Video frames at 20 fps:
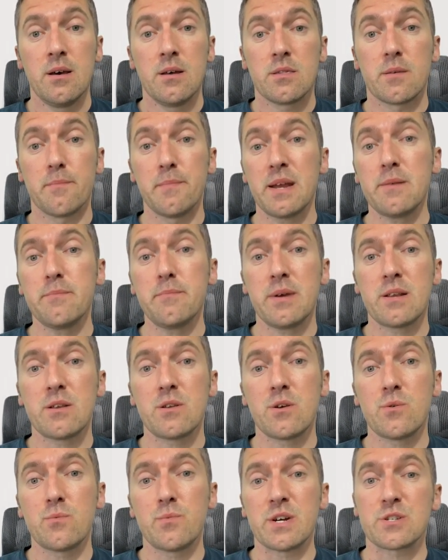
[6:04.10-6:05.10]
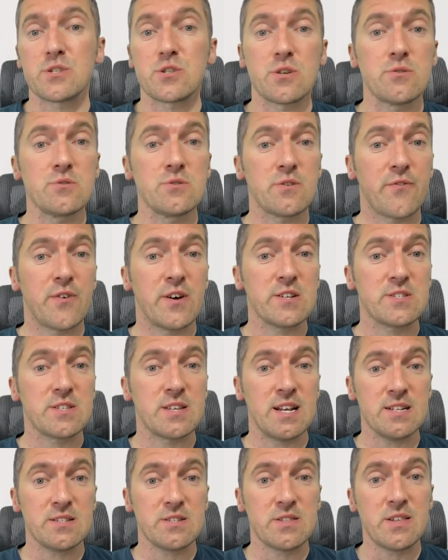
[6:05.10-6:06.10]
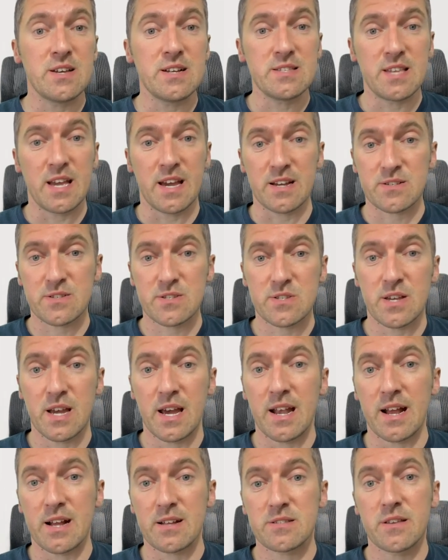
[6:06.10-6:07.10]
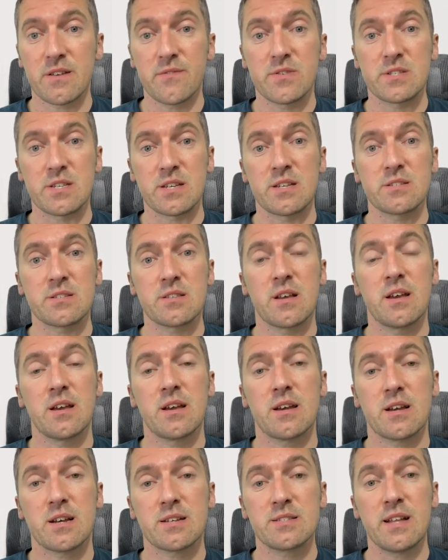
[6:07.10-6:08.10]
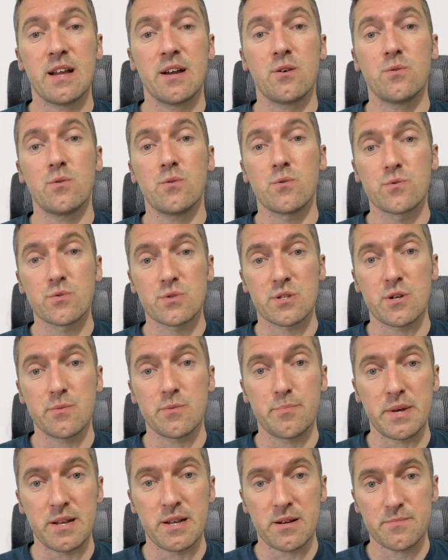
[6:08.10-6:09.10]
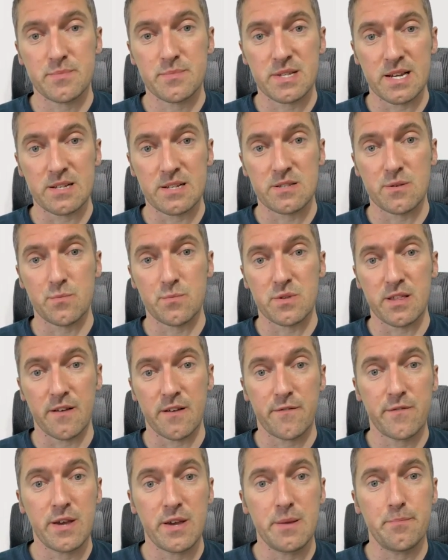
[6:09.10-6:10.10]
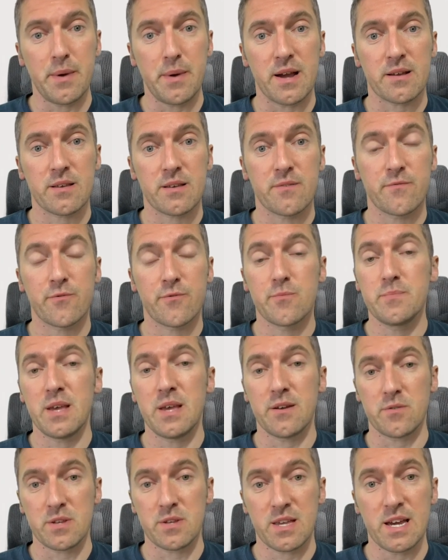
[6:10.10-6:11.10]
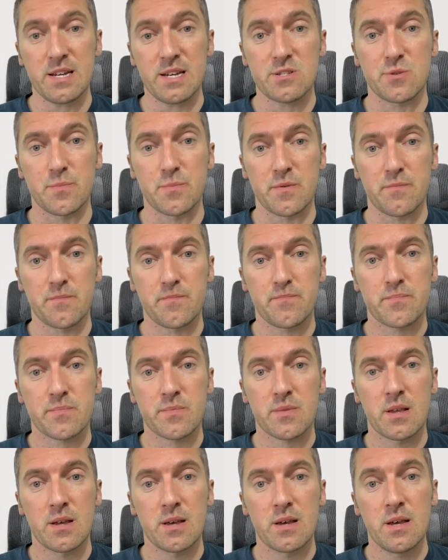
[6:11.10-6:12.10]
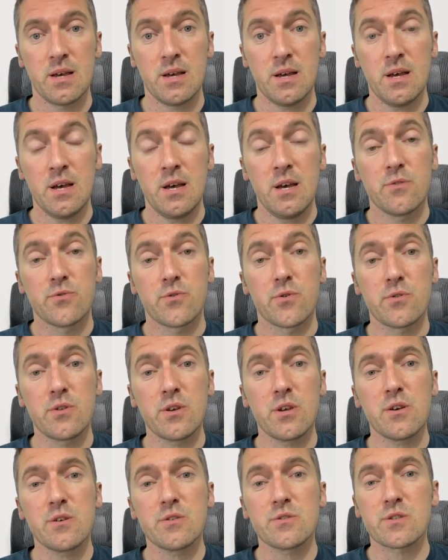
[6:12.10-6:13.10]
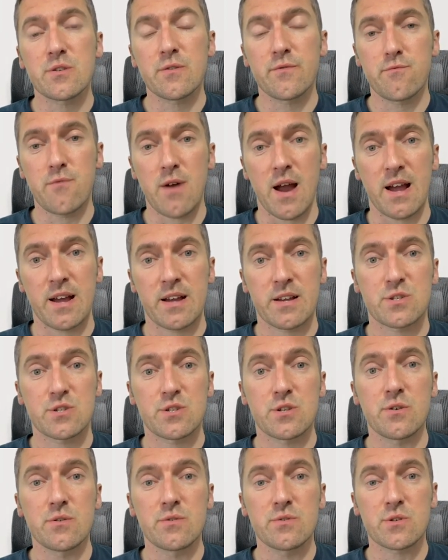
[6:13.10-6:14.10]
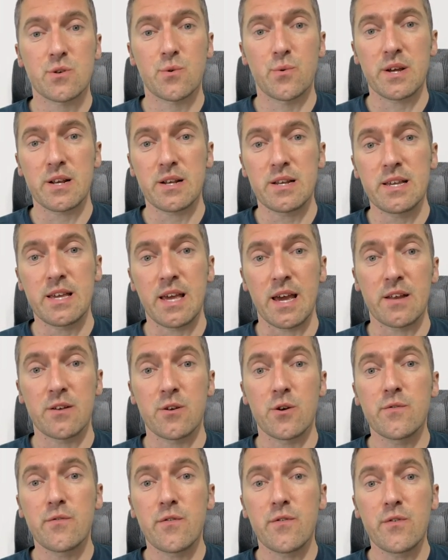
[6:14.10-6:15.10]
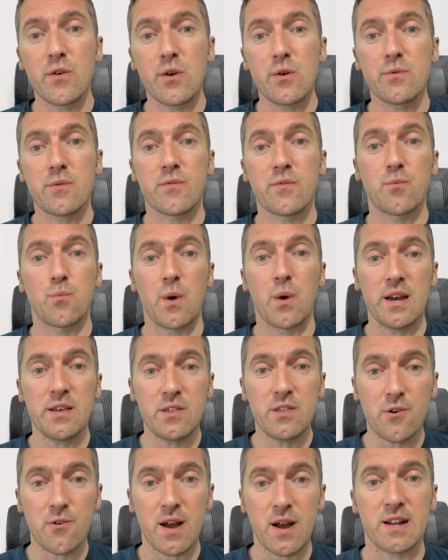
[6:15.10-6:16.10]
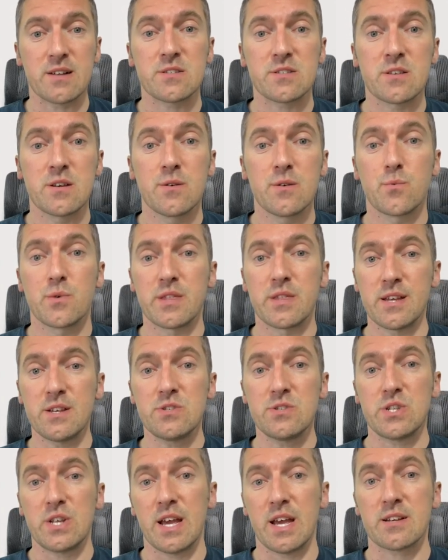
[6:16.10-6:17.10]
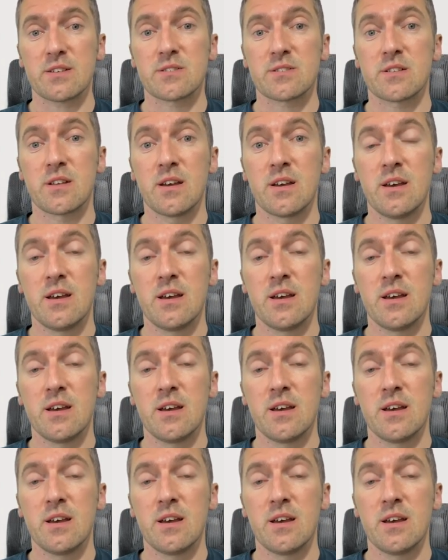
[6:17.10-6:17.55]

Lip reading: The main menu where students first selected their texts and activities has now also been updated with their feedback from their engagement. Through the use of RAG, students quickly get an overview of where they're at with each text,